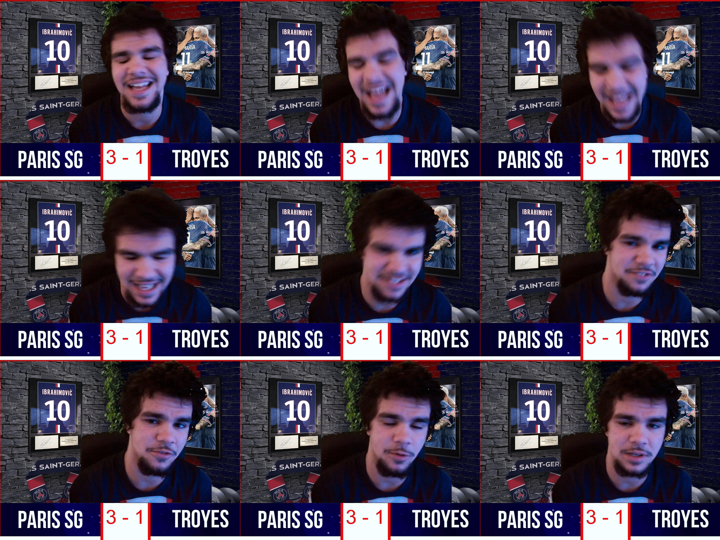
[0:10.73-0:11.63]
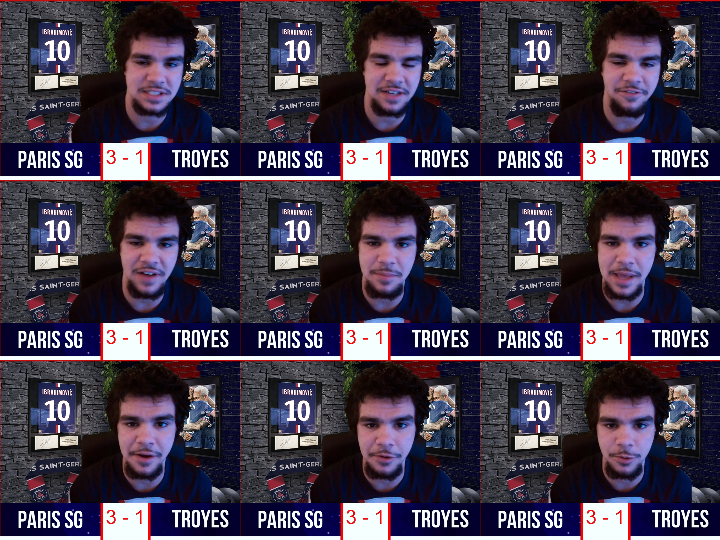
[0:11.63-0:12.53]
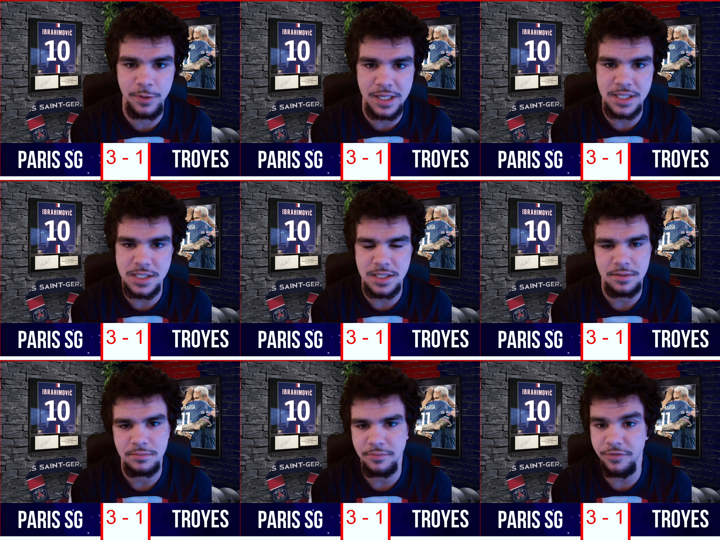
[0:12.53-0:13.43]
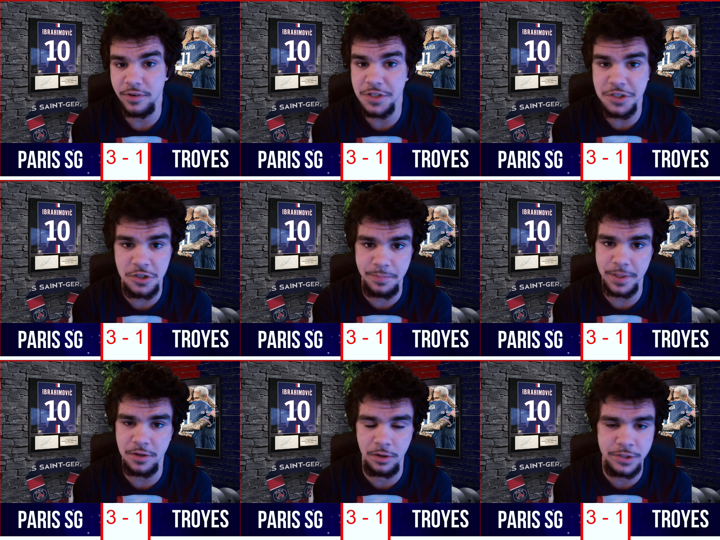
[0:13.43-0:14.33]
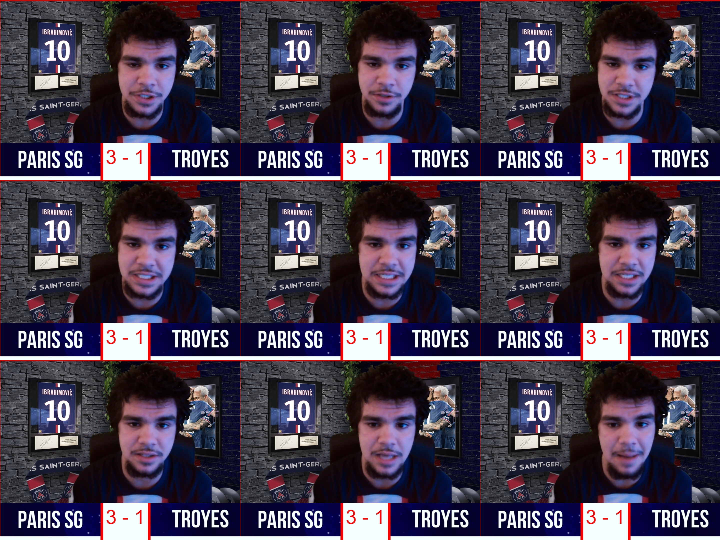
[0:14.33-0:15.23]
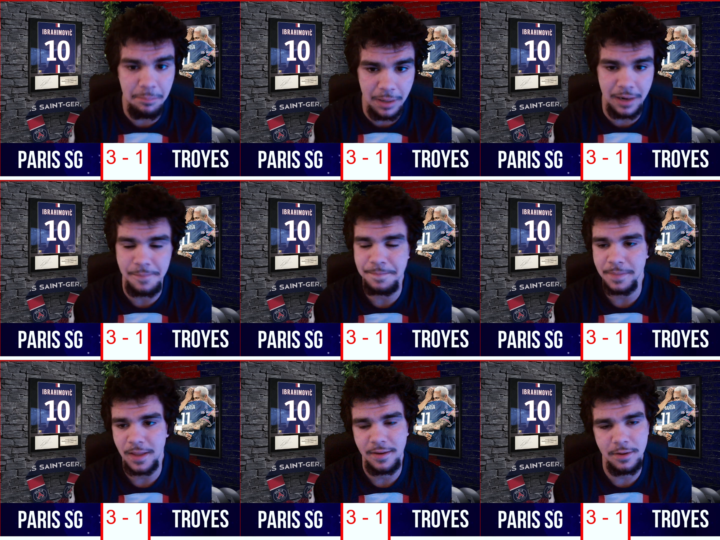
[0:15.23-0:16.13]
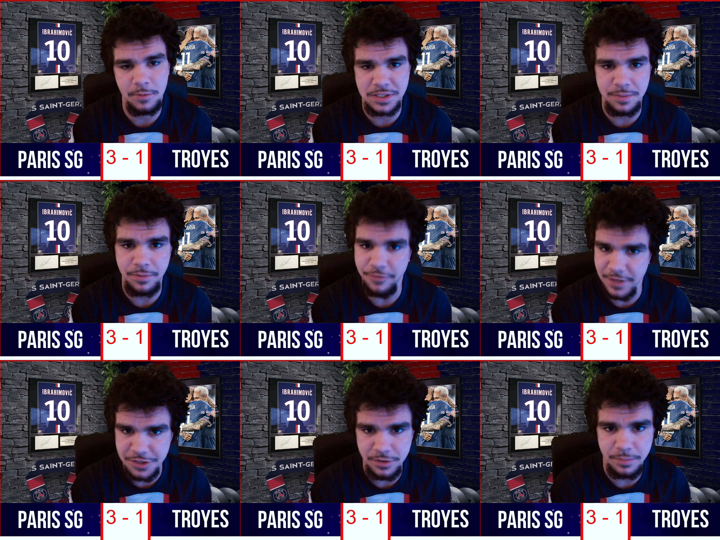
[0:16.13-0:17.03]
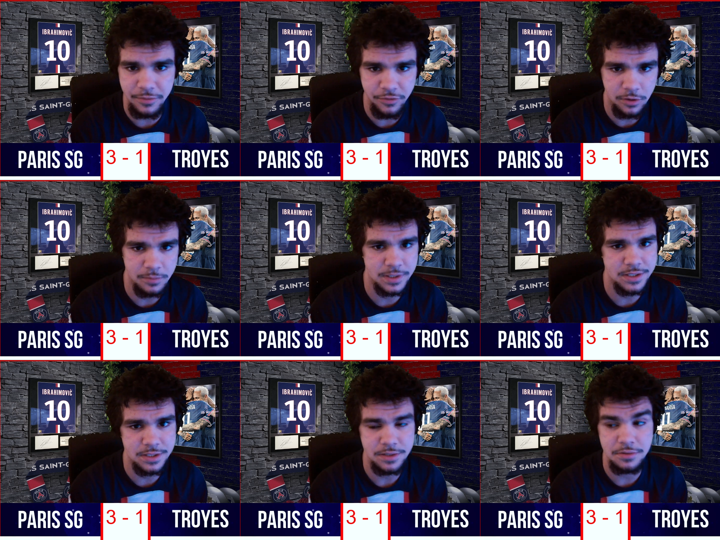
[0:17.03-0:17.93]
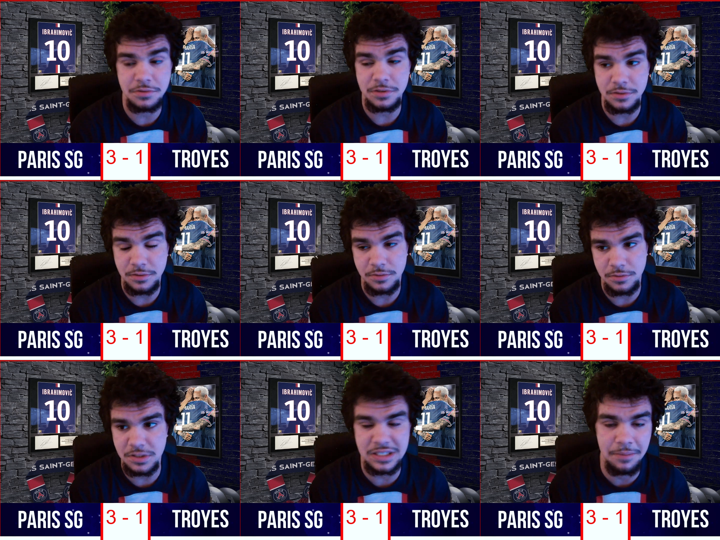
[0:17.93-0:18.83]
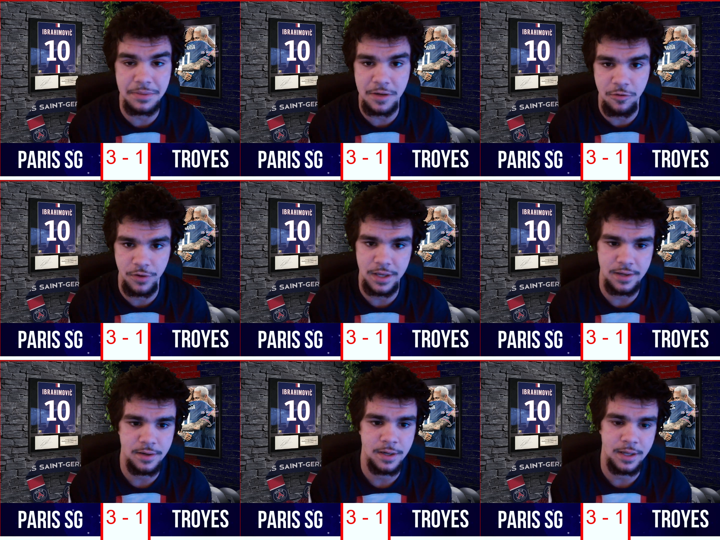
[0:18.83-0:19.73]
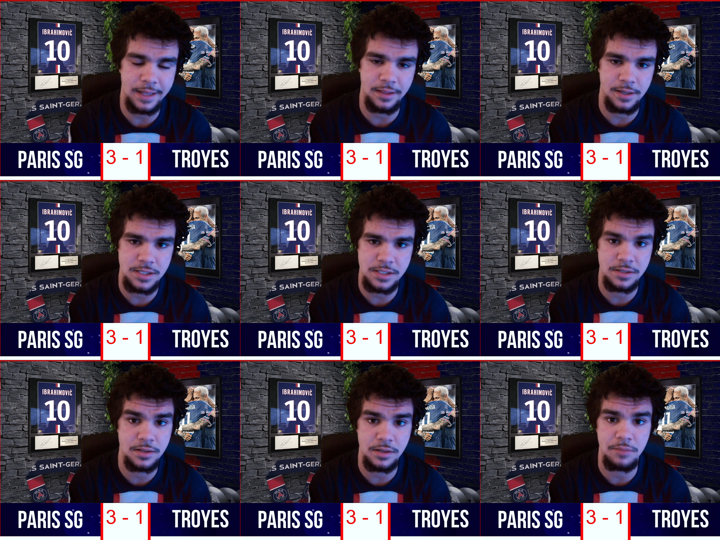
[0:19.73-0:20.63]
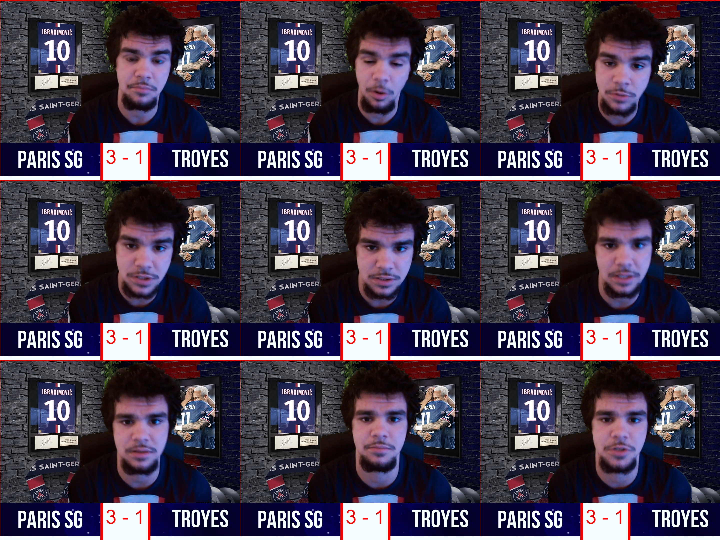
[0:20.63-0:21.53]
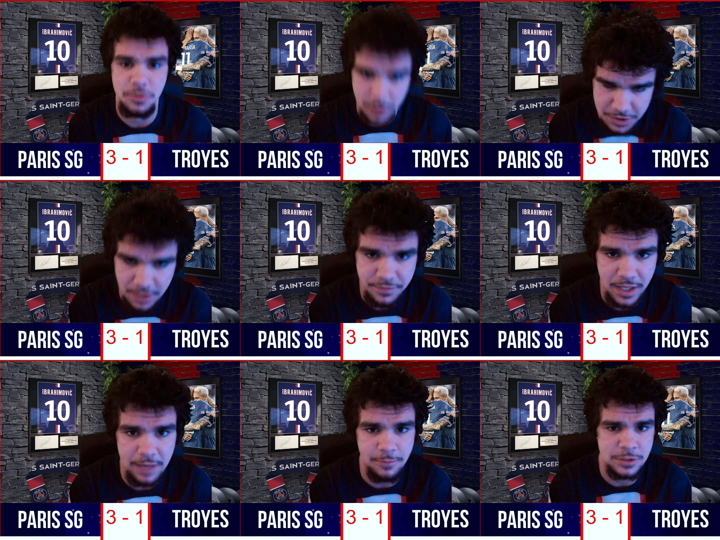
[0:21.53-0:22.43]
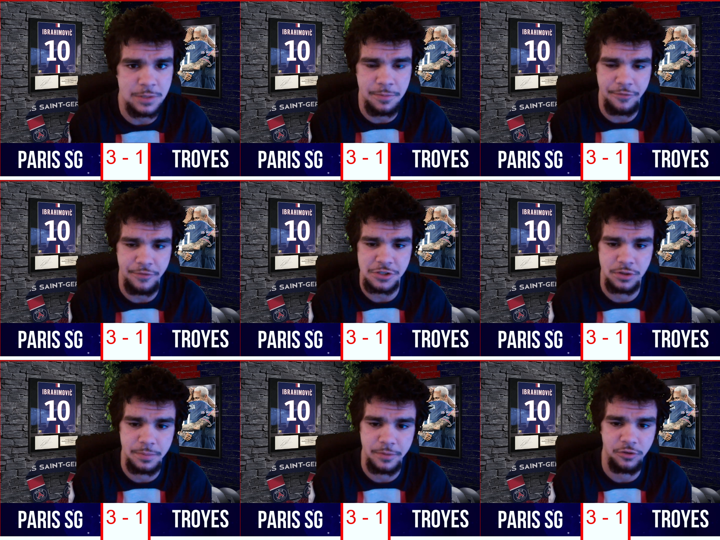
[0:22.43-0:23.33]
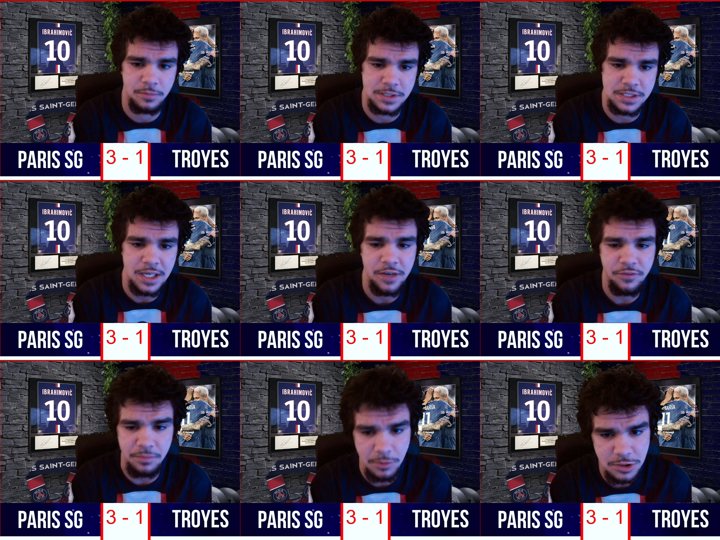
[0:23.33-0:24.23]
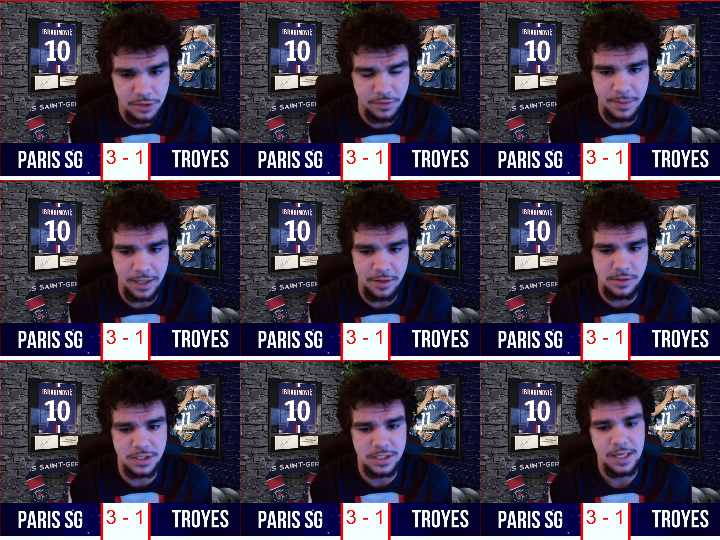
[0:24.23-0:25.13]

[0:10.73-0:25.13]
and of course Fabian Ruiz. Very stupid goal to concede, but it was a professional performance to, to some degree at least in, in most in the majority of the game was a professional performance for most of the players